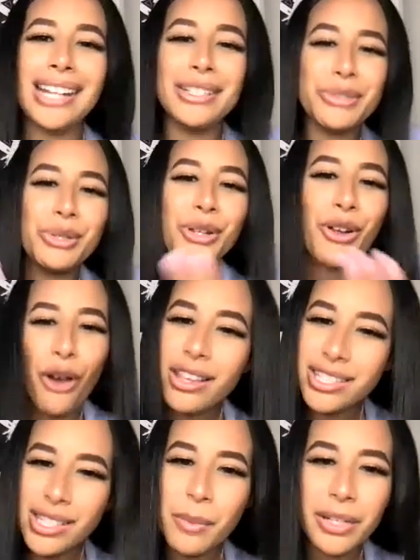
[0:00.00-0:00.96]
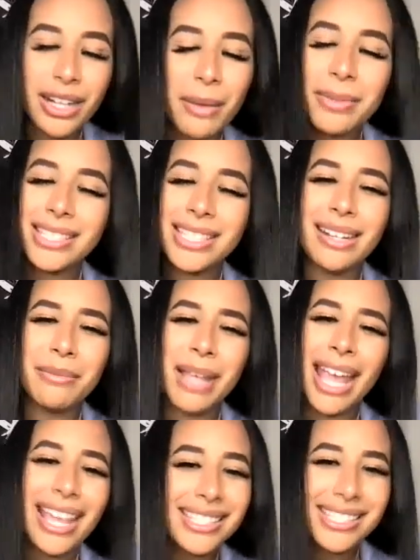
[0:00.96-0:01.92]
I need you to call someone up and tell them,
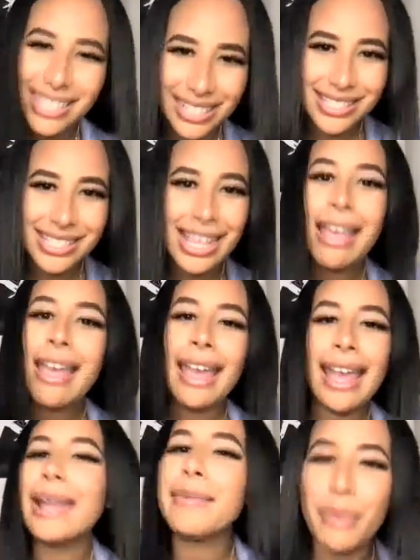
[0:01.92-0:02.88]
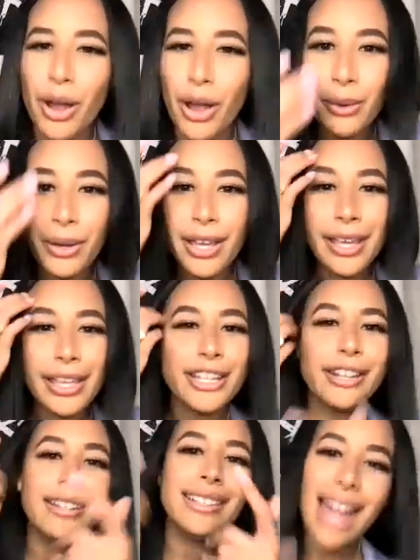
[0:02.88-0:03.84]
hey, sis, hey, bro,
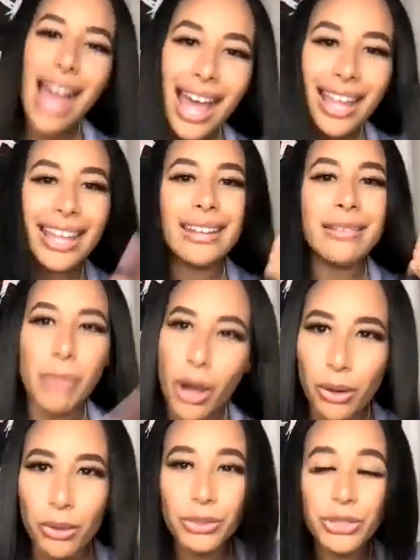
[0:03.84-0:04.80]
you're not in mode.